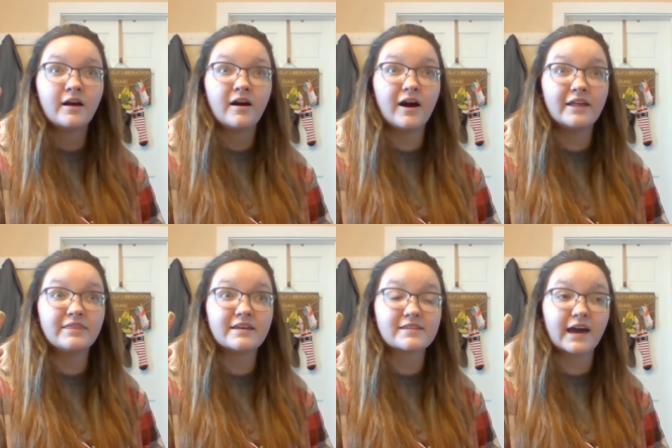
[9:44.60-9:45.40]
on
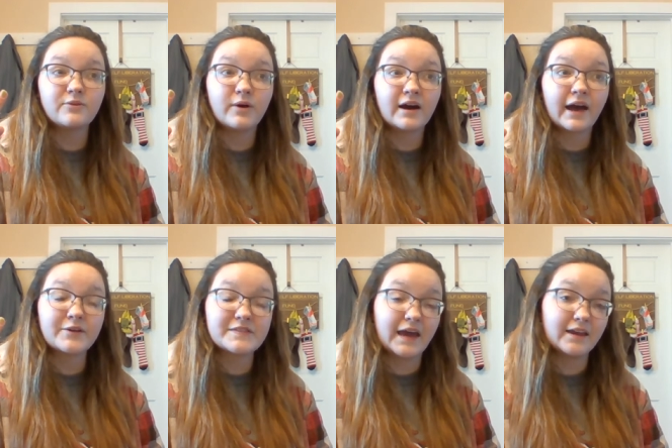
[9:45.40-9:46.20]
the sidewalk
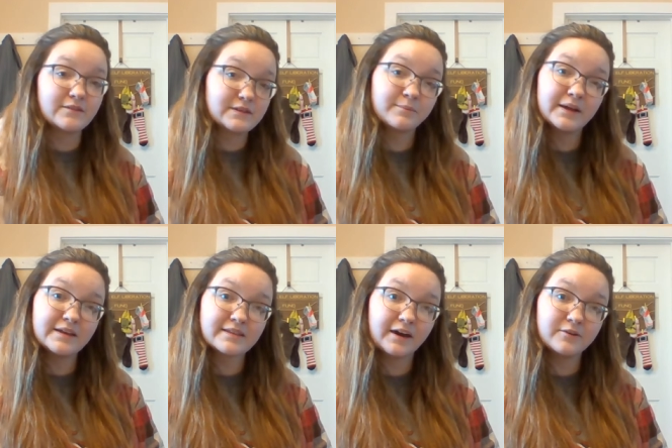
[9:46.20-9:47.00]
outside of
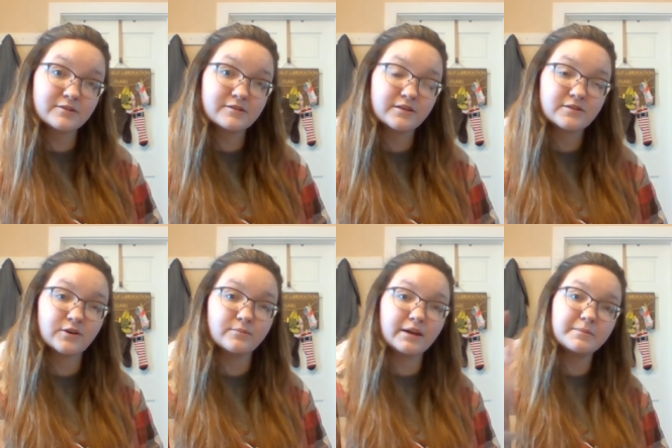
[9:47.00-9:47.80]
somebody's house.
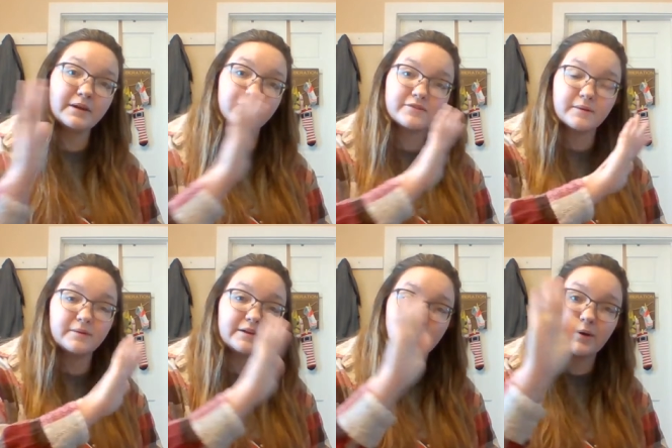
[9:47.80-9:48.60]
So maybe if
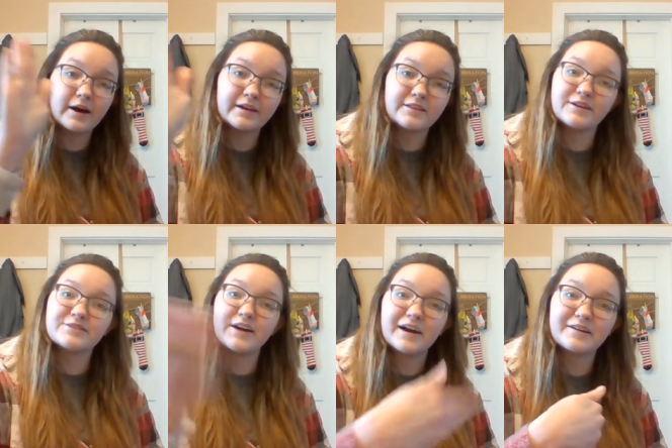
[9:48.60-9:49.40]
somebody's walking their
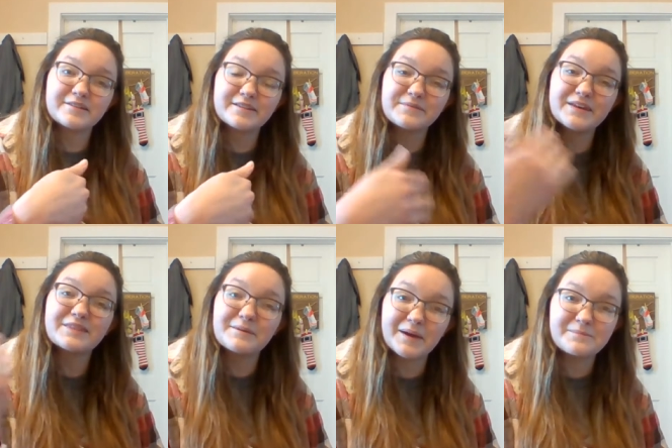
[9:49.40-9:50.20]
dog or something,
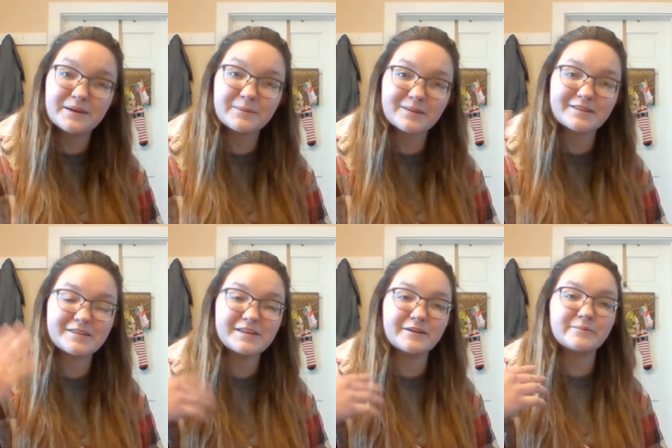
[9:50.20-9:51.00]
they might be able to
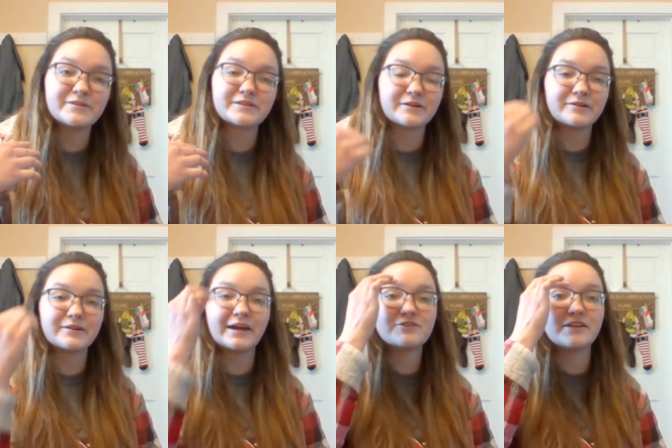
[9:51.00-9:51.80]
see your musical
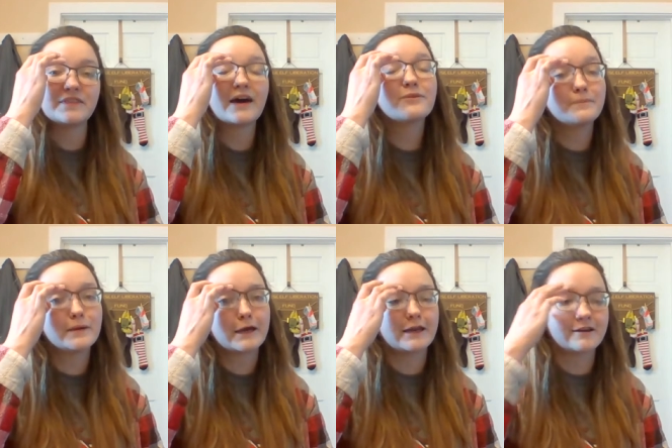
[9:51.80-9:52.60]
creation. That would
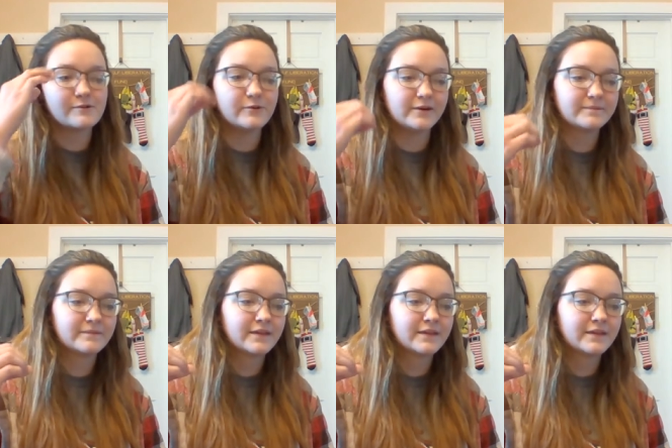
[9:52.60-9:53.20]
be kind of cool.